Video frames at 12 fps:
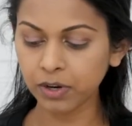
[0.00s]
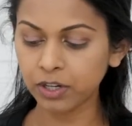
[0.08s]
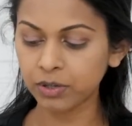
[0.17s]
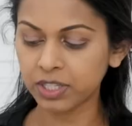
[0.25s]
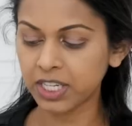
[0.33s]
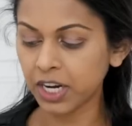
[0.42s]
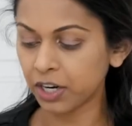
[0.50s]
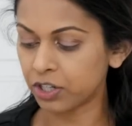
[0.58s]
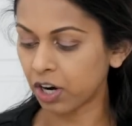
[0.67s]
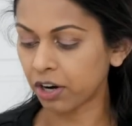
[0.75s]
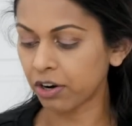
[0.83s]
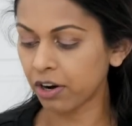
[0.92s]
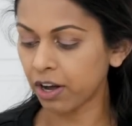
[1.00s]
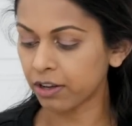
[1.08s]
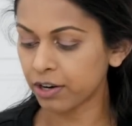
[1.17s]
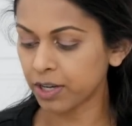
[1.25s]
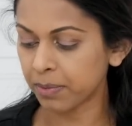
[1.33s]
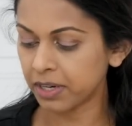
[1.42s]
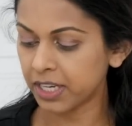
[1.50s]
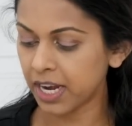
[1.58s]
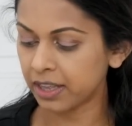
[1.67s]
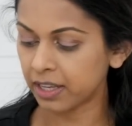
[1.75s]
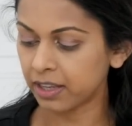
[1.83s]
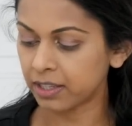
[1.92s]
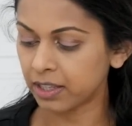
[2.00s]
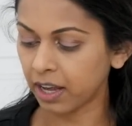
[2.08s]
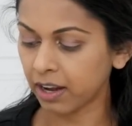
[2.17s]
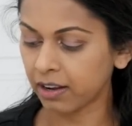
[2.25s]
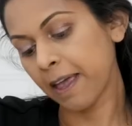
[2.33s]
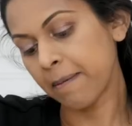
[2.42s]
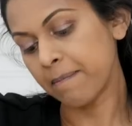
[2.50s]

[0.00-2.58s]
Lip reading: wanna do is take a darker color. So I'm gonna take like this like